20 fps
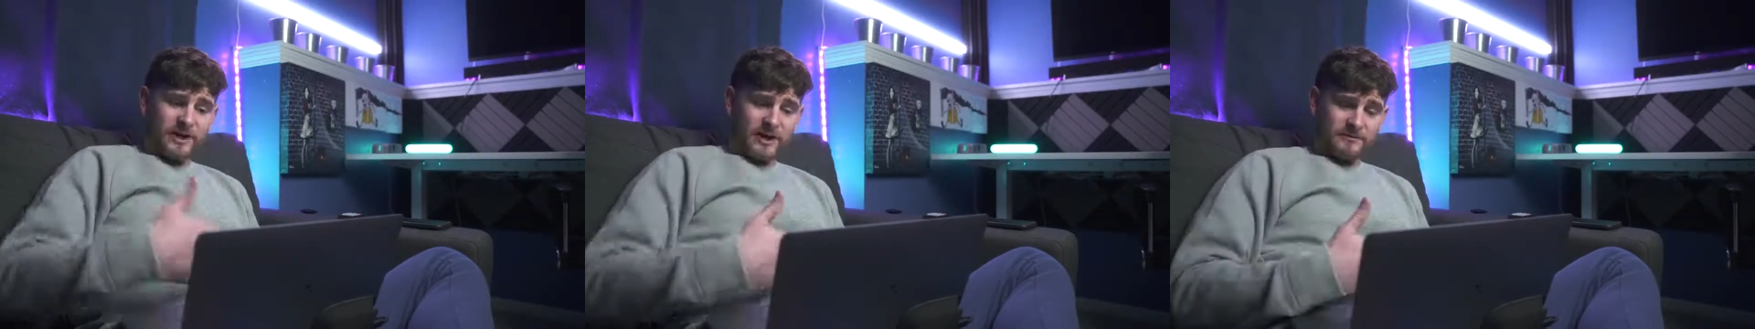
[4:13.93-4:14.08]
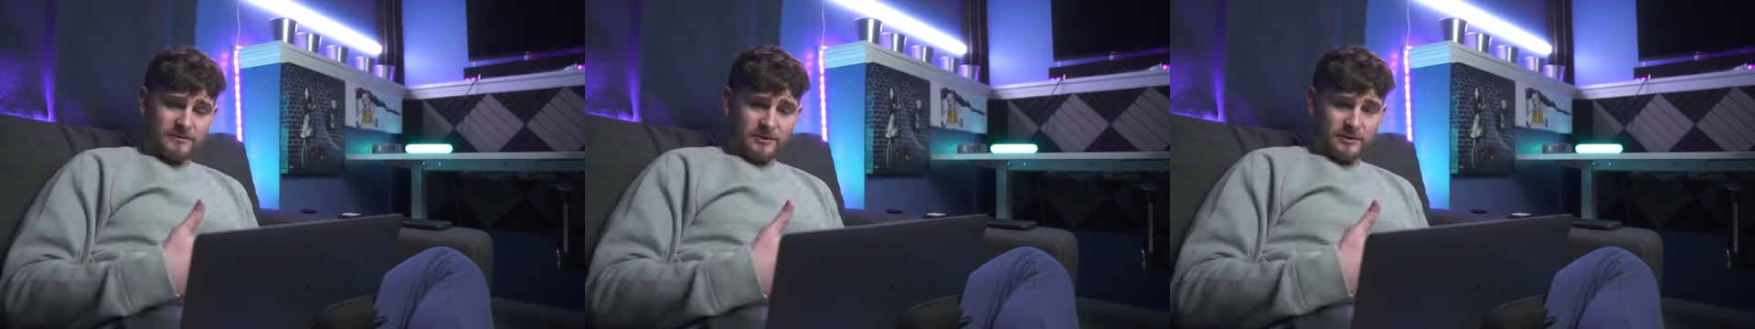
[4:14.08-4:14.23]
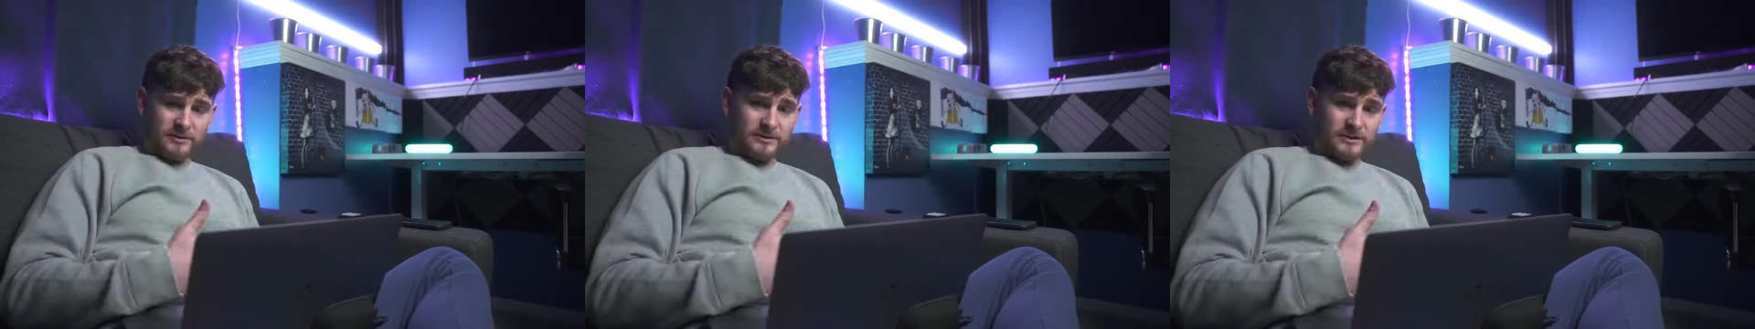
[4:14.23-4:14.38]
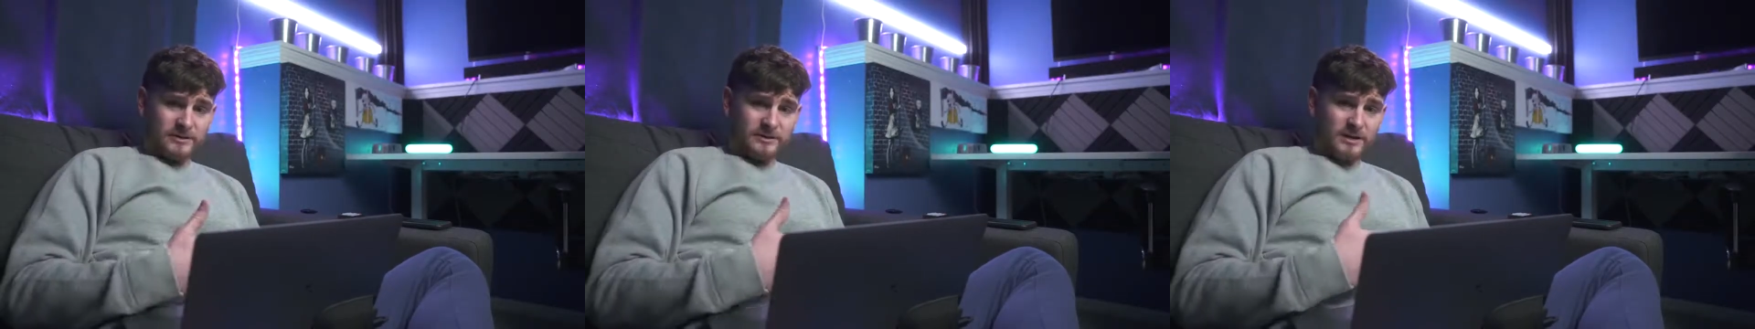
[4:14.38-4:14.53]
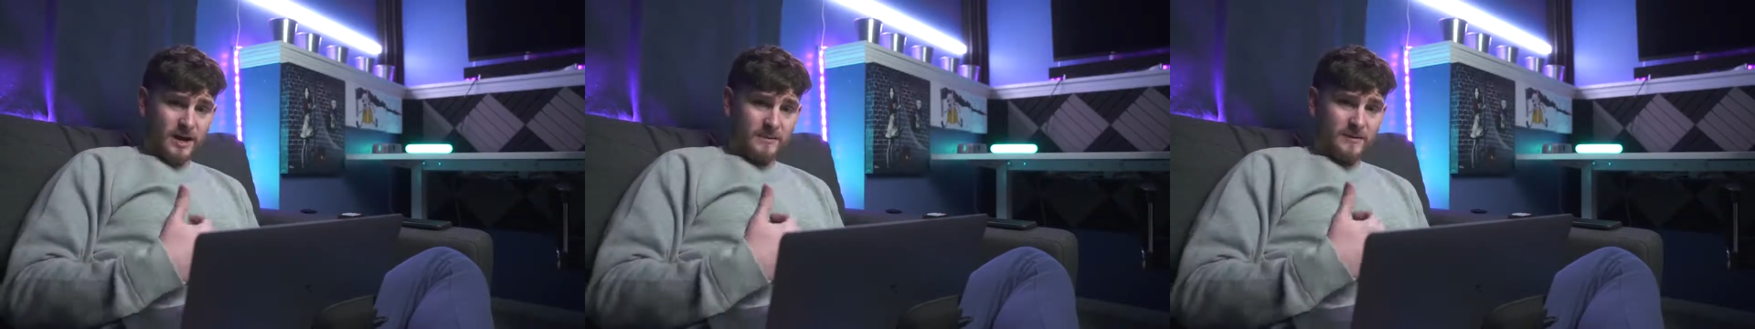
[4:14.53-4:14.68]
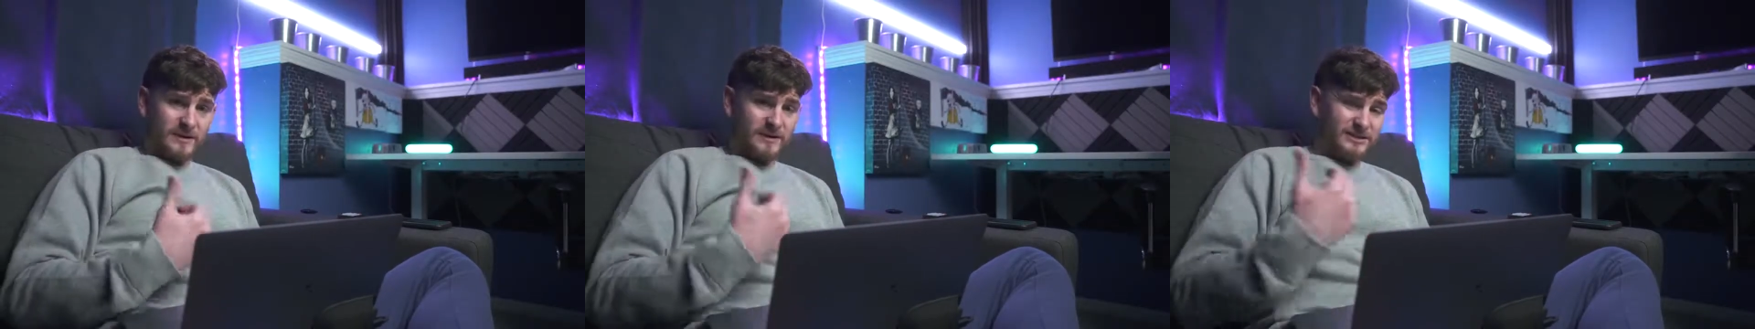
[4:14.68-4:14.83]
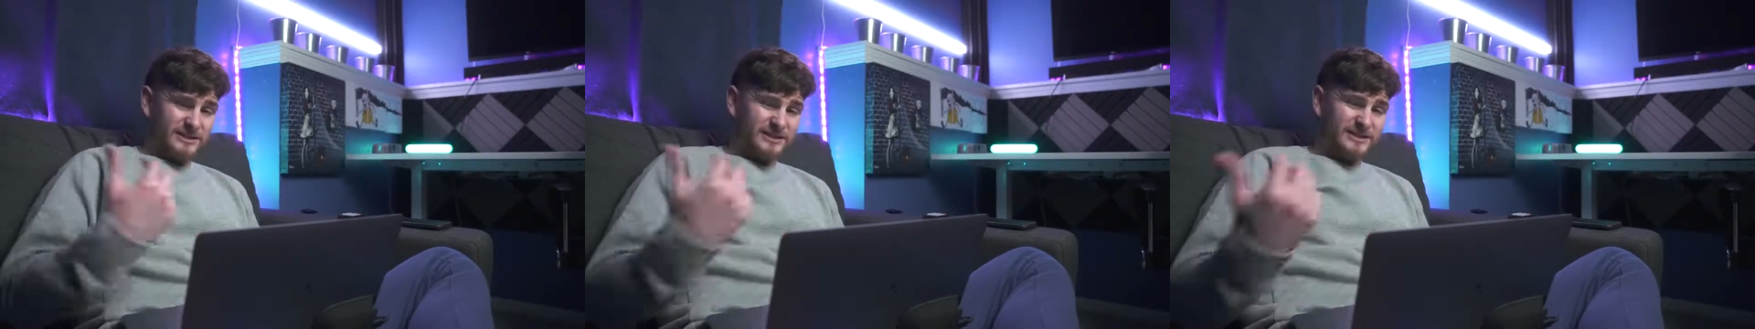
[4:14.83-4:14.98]
everything onto the
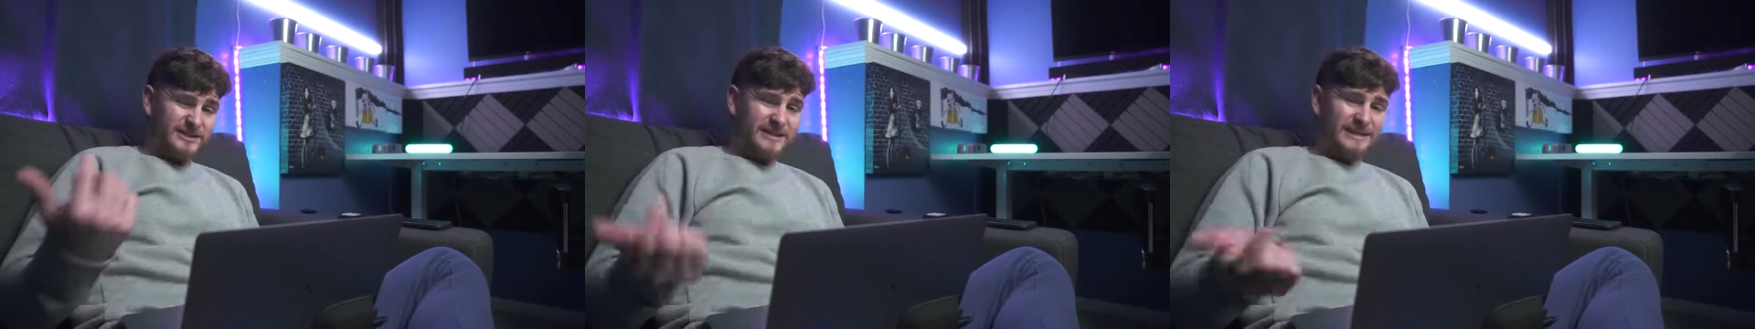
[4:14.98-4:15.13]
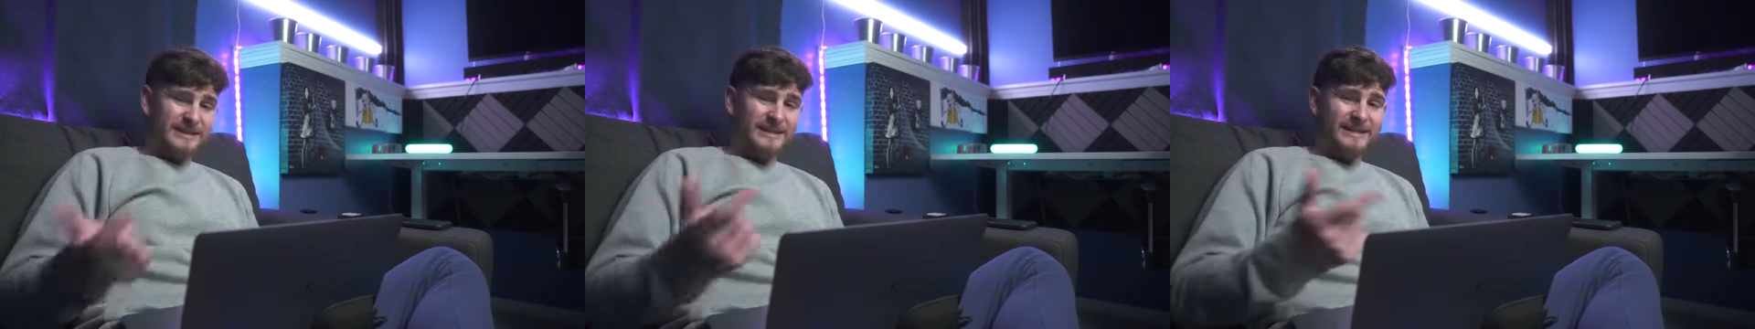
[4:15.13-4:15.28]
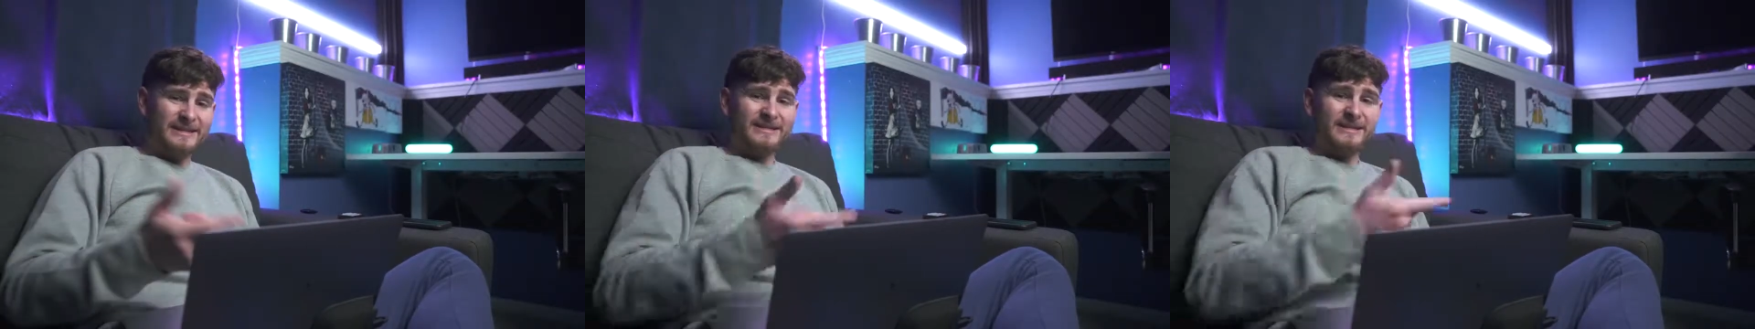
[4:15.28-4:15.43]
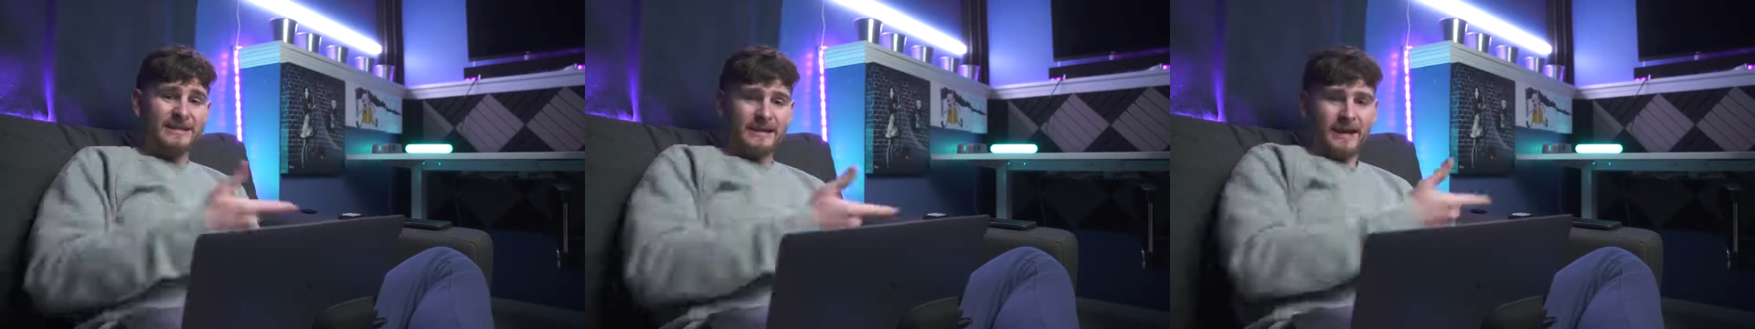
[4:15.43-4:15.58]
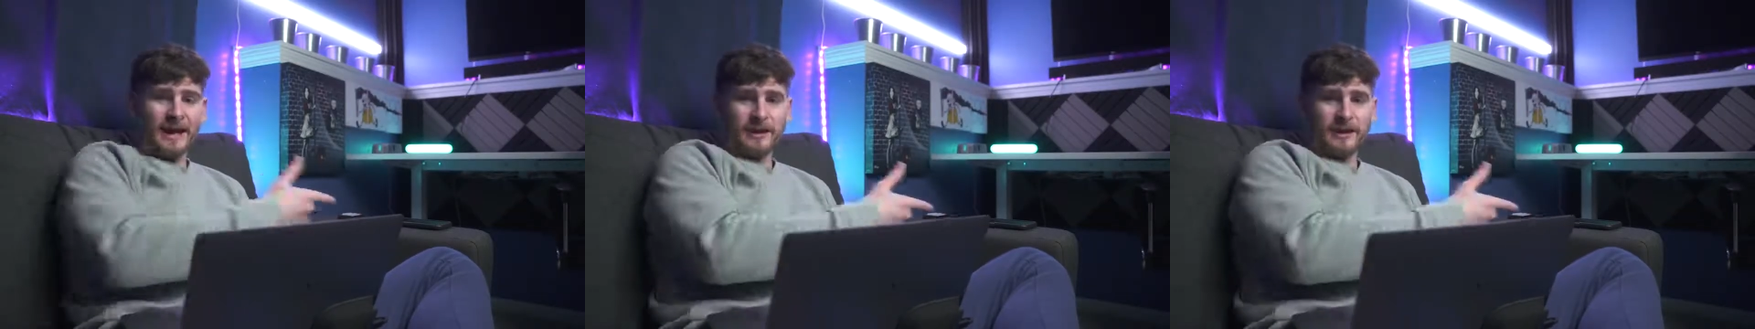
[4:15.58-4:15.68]
timeline and just deleting